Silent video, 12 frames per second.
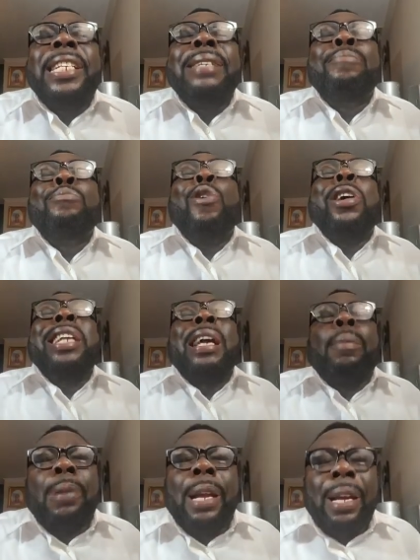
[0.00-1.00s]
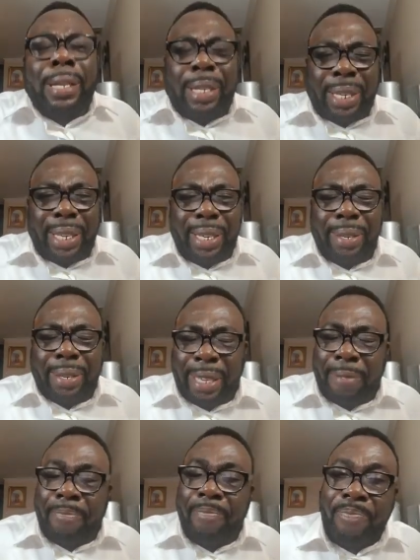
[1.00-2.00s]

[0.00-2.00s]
demonic plans, you see,